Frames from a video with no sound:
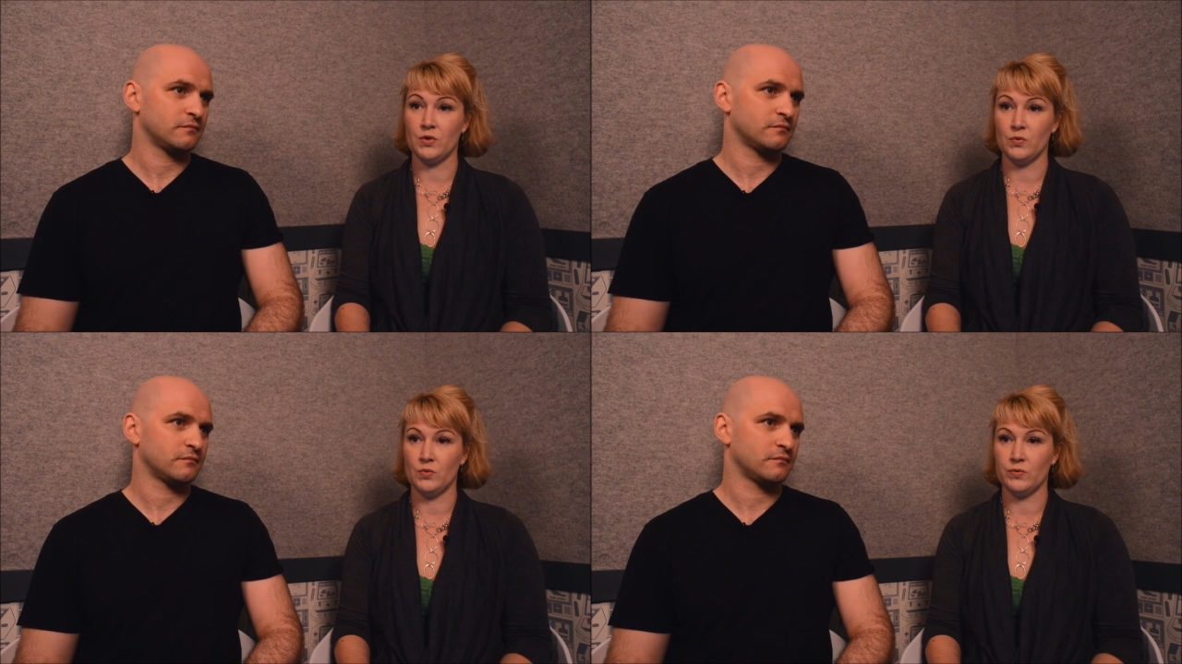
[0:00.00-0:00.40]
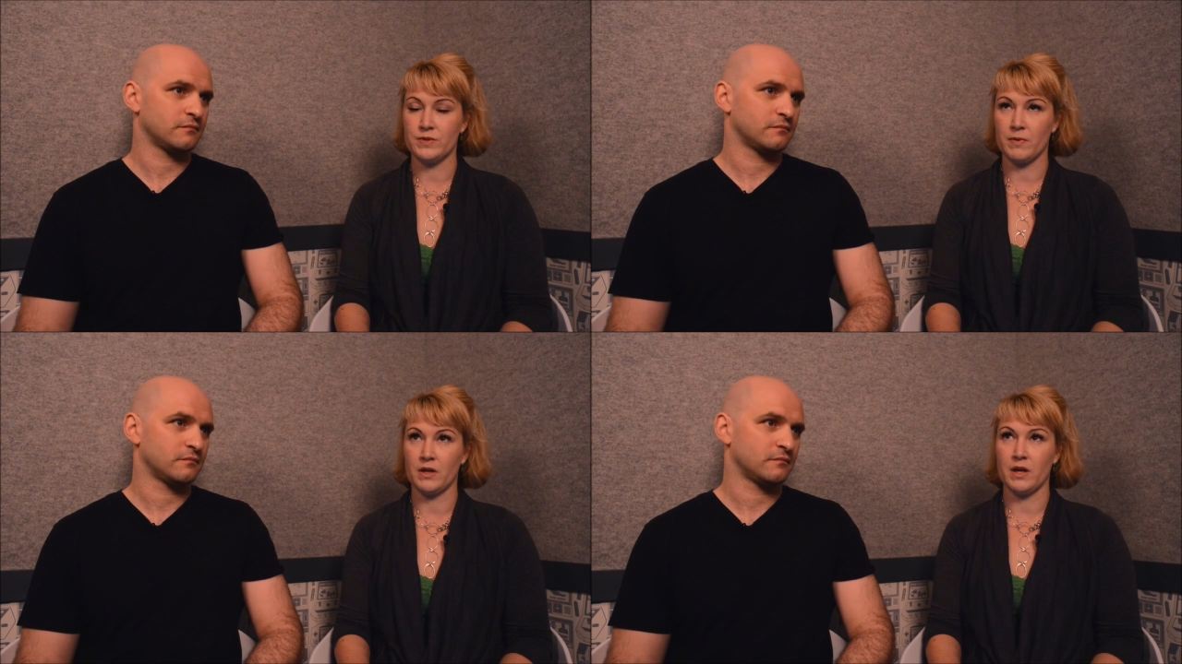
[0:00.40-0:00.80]
Speaker 1: you
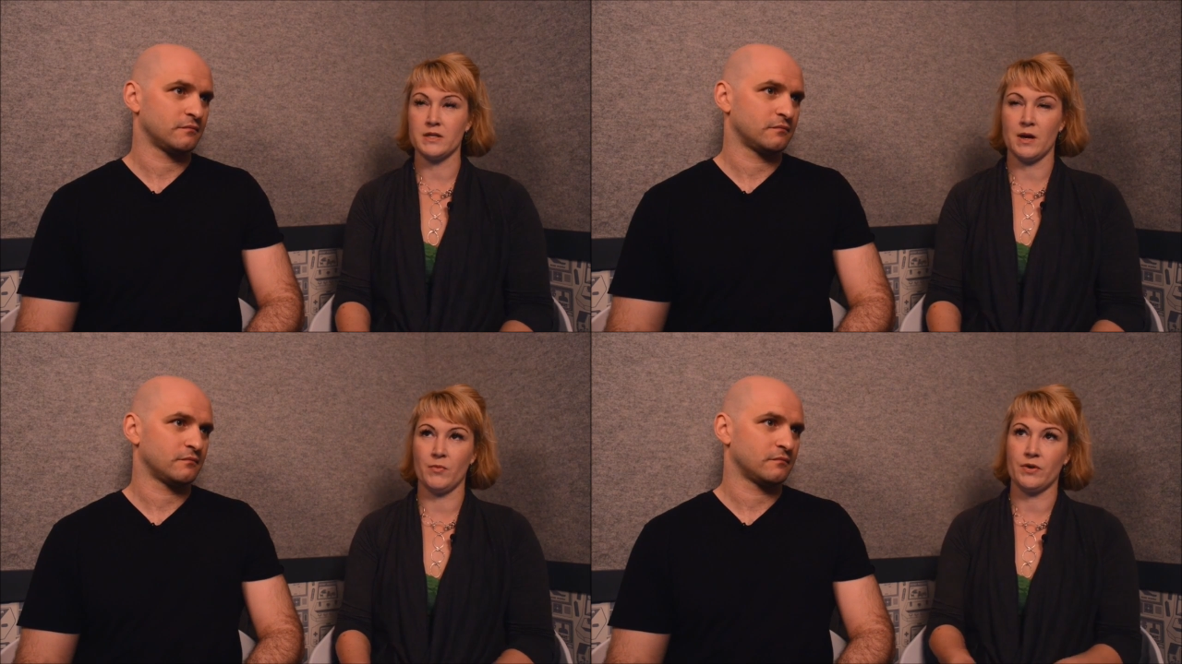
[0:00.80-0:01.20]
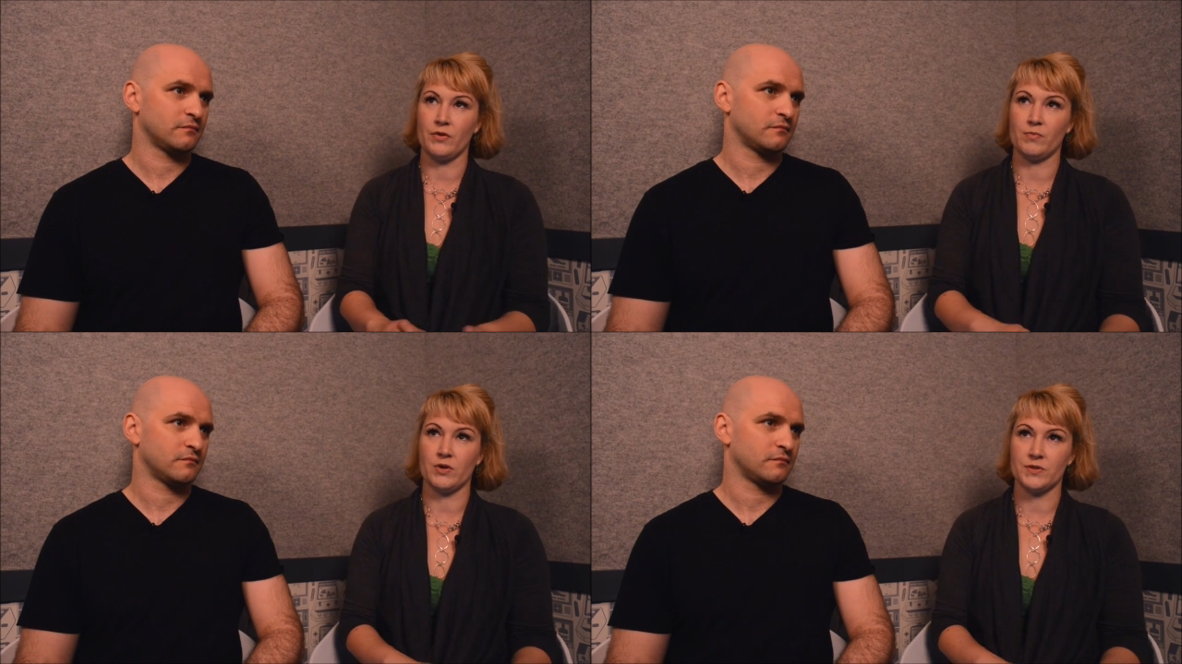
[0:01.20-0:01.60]
spend a lot of time with
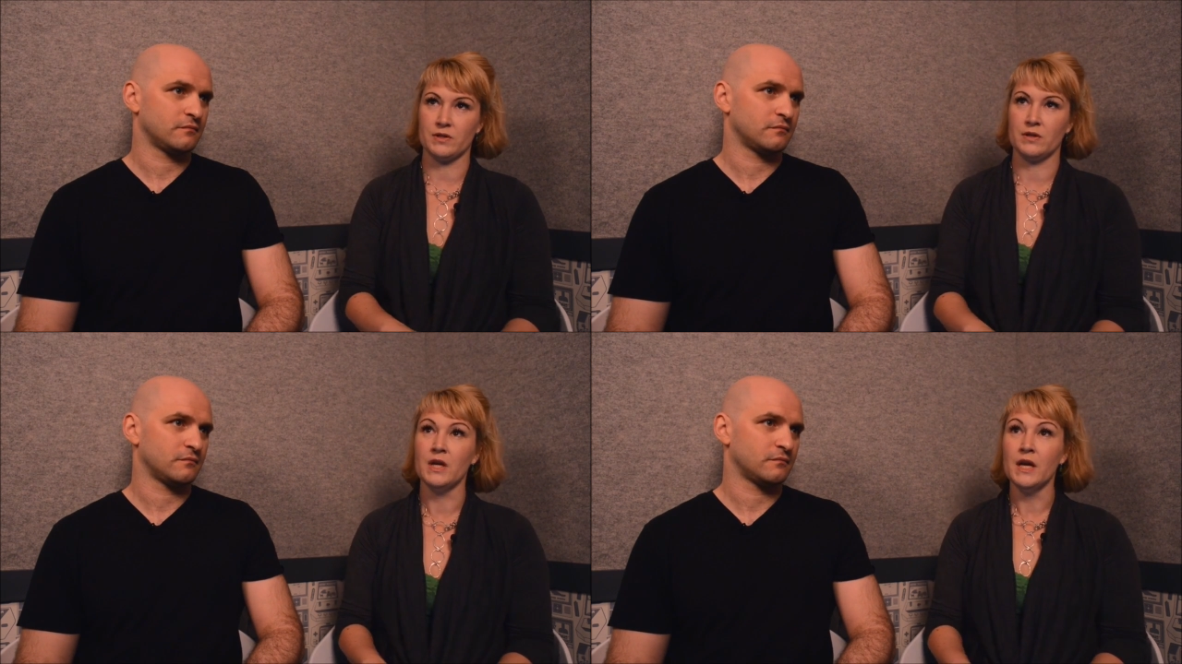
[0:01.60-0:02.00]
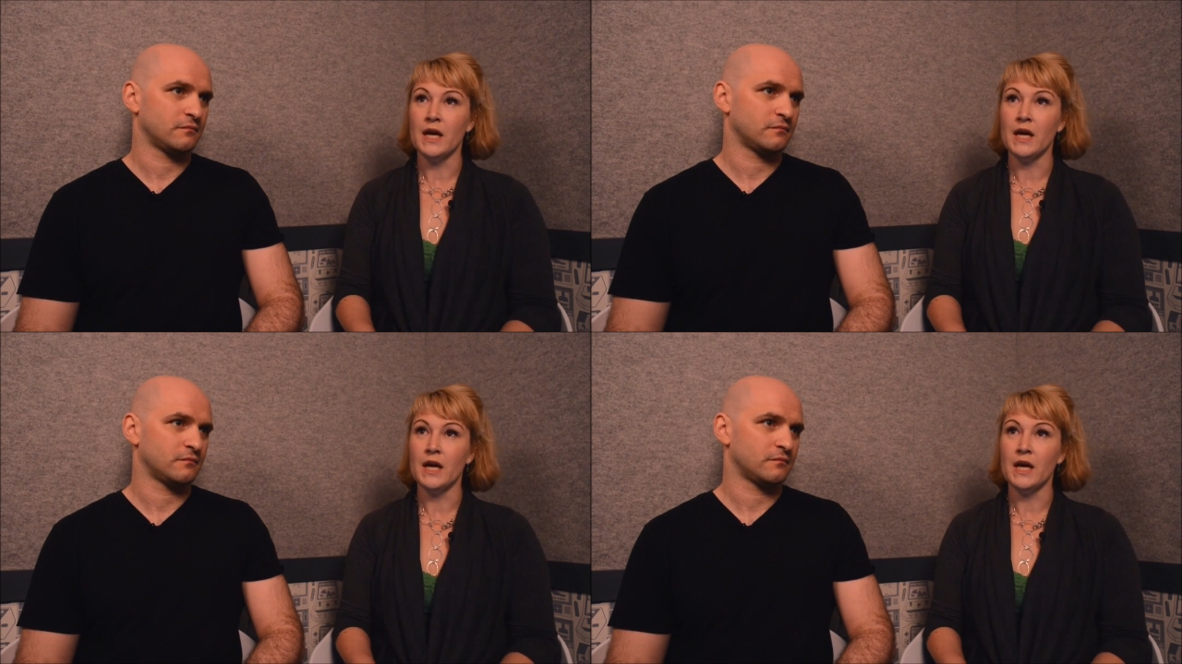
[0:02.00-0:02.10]
another person